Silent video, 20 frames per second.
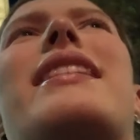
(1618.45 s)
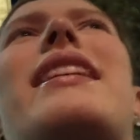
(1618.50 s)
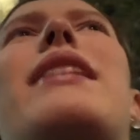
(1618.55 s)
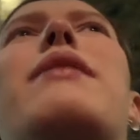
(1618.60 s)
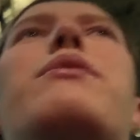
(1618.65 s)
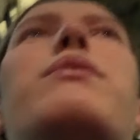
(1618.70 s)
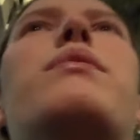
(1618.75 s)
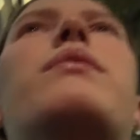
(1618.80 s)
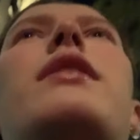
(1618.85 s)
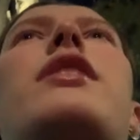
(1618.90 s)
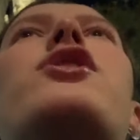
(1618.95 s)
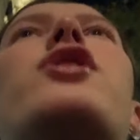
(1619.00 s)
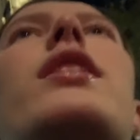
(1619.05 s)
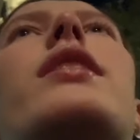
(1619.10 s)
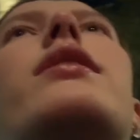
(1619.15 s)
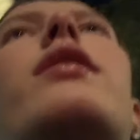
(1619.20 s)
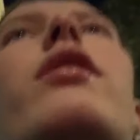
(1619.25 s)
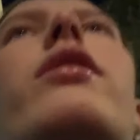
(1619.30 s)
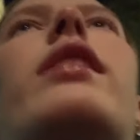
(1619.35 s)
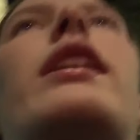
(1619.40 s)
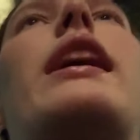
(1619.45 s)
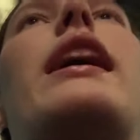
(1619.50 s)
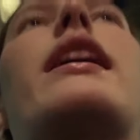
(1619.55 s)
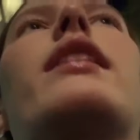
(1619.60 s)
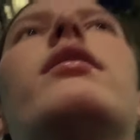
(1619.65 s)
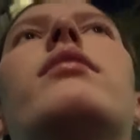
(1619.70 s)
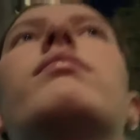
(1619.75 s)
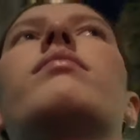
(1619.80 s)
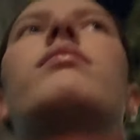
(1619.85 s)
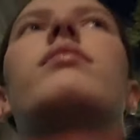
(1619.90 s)
it literally had nothing
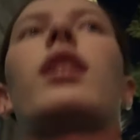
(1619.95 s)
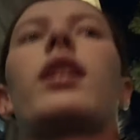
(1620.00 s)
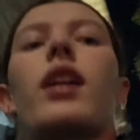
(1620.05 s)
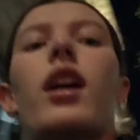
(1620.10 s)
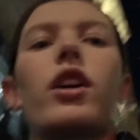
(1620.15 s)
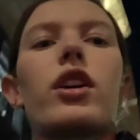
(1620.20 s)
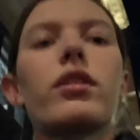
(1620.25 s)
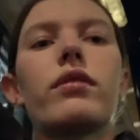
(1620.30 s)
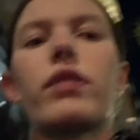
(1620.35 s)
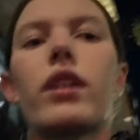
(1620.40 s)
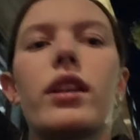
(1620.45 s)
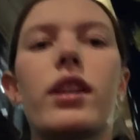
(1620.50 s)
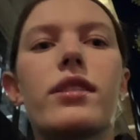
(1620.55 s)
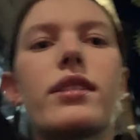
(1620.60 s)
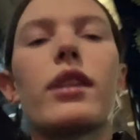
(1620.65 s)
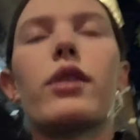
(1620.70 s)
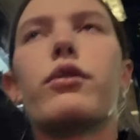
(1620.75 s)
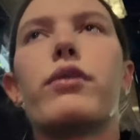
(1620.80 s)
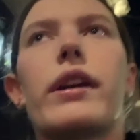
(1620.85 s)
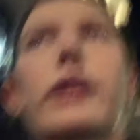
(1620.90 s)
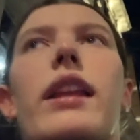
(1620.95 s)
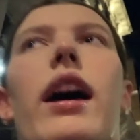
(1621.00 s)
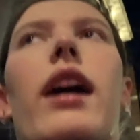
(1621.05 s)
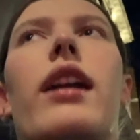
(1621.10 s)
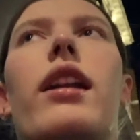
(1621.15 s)
in. Like, I couldn't find a single thing that I